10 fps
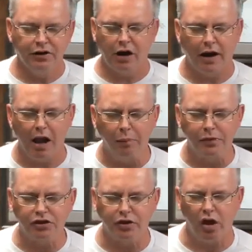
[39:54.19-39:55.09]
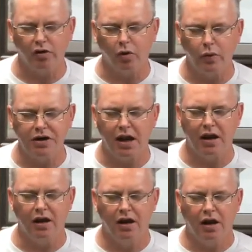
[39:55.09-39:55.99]
Dear God, help us to know that we
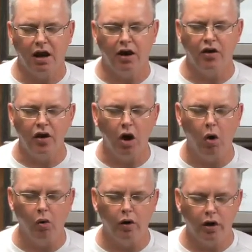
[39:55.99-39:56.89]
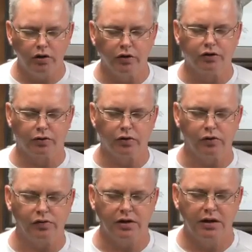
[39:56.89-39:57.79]
can uh, know your
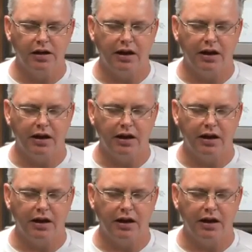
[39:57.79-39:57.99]
truth.